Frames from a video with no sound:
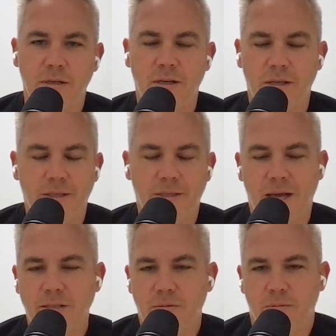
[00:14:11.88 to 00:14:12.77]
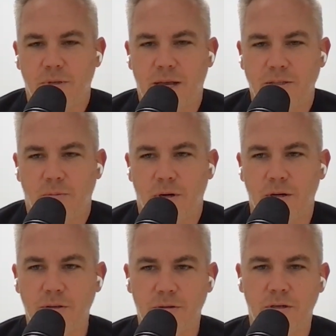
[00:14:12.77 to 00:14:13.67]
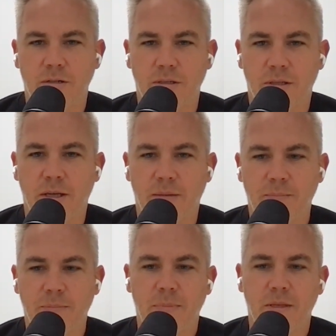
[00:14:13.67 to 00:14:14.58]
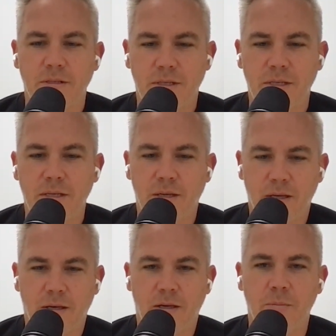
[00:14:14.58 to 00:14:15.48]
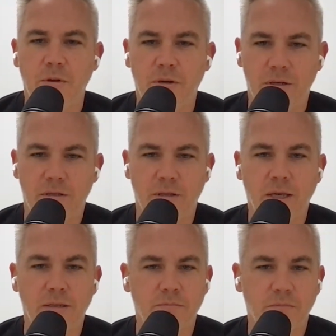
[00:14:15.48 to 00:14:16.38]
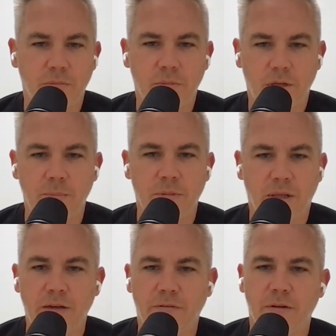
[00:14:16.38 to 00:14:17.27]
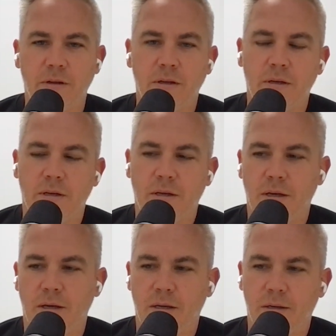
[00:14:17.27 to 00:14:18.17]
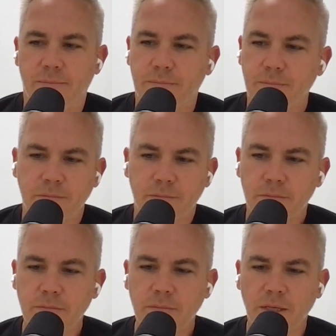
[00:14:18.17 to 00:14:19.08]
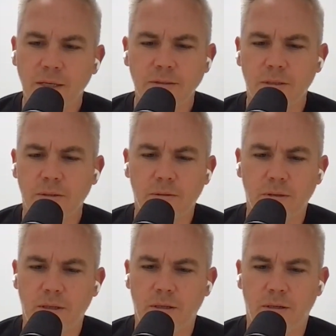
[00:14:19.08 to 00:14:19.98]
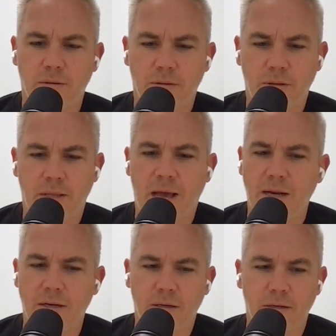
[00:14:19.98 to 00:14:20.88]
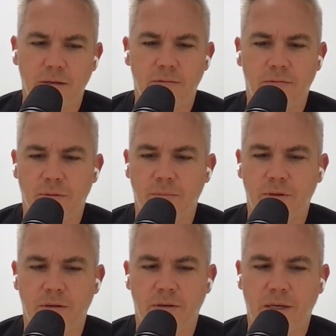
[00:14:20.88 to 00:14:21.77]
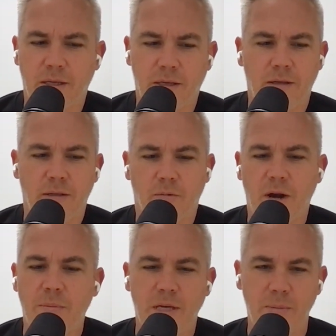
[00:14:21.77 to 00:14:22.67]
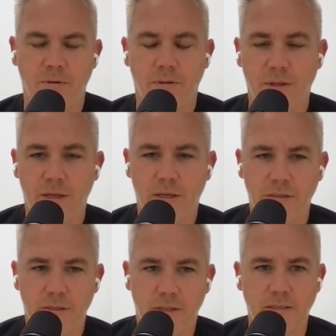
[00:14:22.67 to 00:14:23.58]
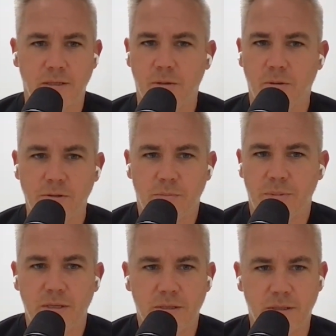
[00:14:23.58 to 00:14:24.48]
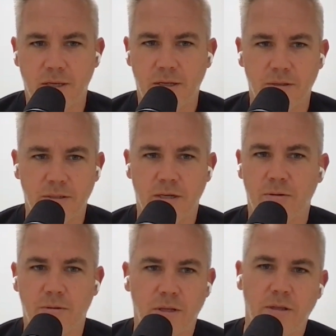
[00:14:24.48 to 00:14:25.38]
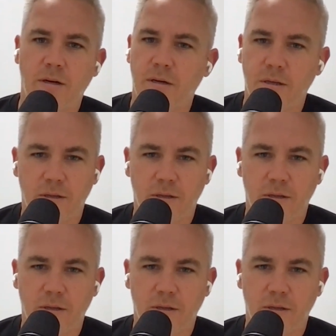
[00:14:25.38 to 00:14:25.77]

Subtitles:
And I think that's where you start to like see community like come to life. And so that from like the right people thing that's a culture piece, and that goes down a whole nother